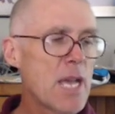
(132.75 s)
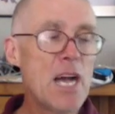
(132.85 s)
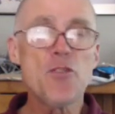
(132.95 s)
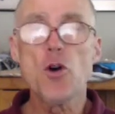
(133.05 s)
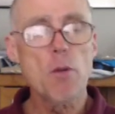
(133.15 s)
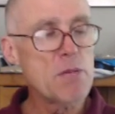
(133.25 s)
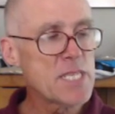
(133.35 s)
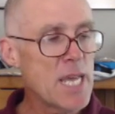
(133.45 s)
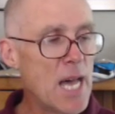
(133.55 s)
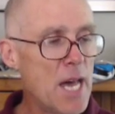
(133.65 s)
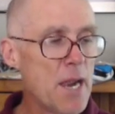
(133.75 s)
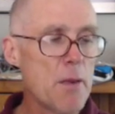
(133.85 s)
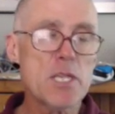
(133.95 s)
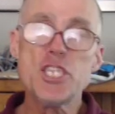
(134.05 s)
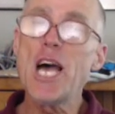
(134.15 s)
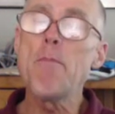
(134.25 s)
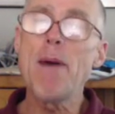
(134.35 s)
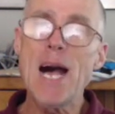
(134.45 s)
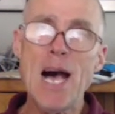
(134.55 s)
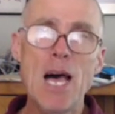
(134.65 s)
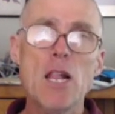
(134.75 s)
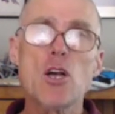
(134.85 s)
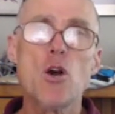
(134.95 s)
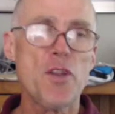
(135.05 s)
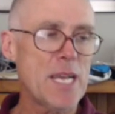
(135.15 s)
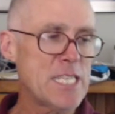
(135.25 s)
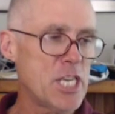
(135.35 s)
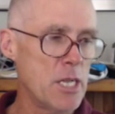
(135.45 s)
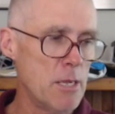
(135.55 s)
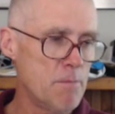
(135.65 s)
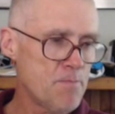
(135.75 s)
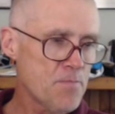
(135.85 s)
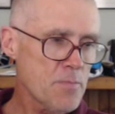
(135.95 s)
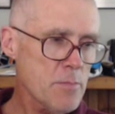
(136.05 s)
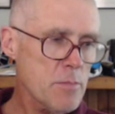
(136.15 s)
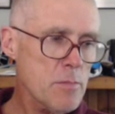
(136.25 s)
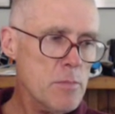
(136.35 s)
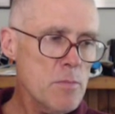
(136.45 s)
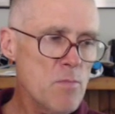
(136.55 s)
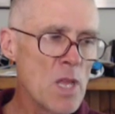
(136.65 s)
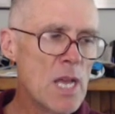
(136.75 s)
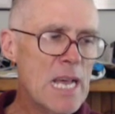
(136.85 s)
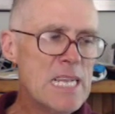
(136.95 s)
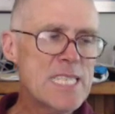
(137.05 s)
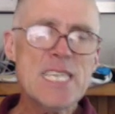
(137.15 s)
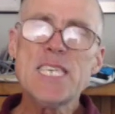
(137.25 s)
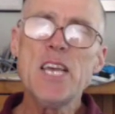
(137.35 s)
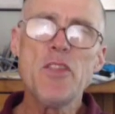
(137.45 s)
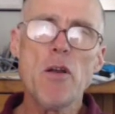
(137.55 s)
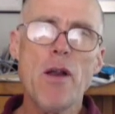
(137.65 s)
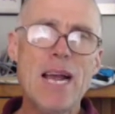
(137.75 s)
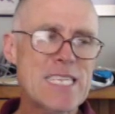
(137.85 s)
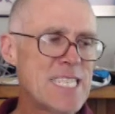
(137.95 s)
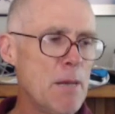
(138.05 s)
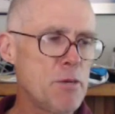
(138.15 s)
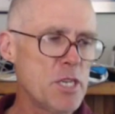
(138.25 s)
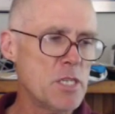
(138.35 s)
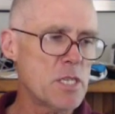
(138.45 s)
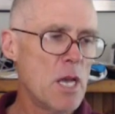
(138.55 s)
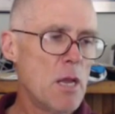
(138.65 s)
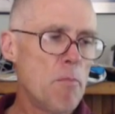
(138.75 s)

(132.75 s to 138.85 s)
Kantor besar, jam mahal, kota kecil. It says here there are exceptions.